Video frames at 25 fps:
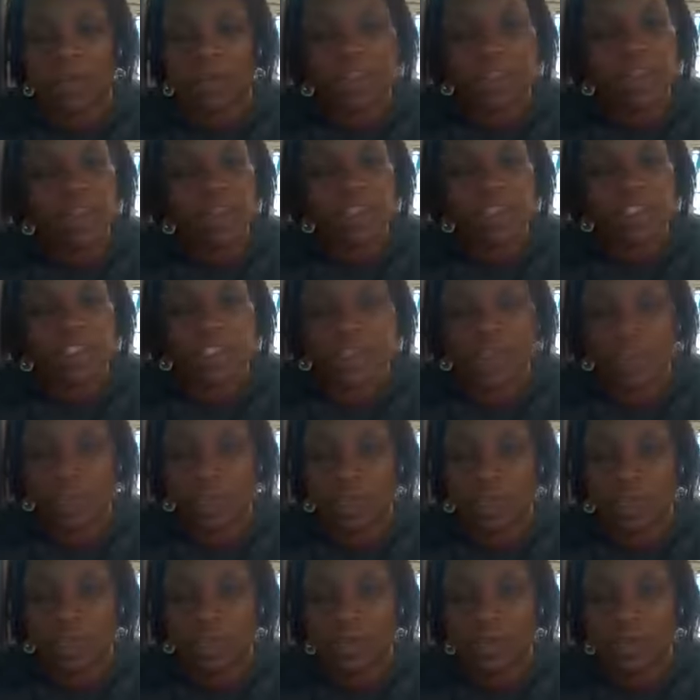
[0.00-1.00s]
Try to share the
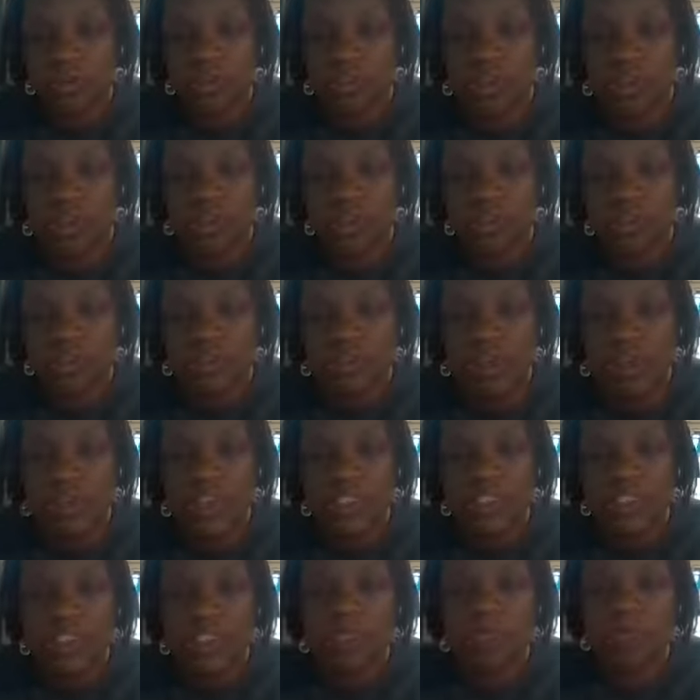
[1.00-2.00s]
good news of Jesus
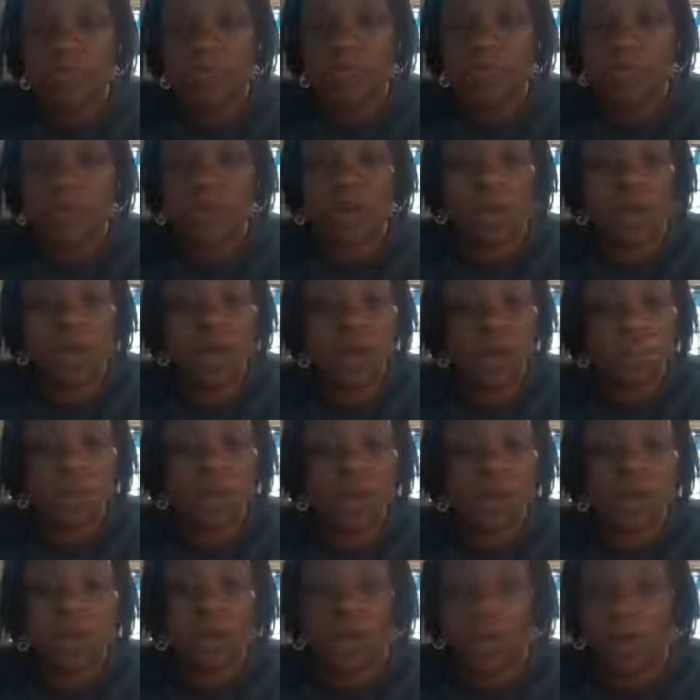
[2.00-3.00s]
Christ because people are lost,
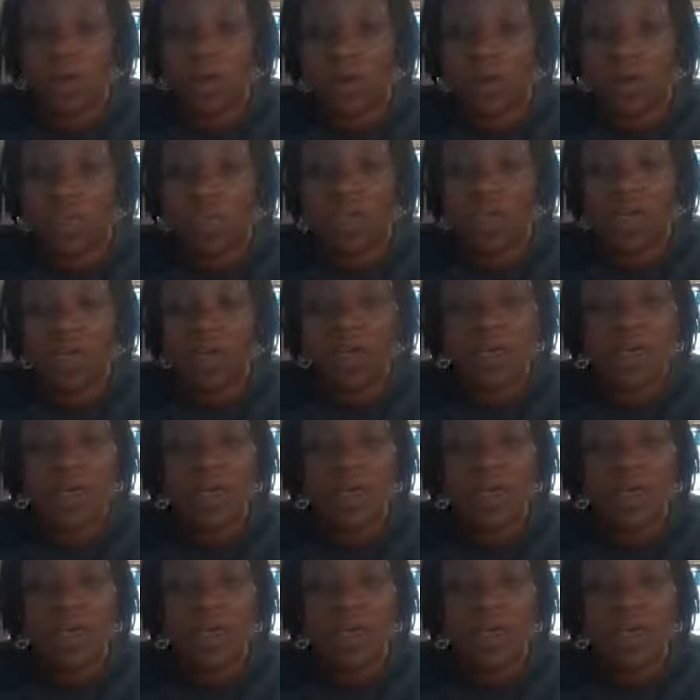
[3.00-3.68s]
people are hurting.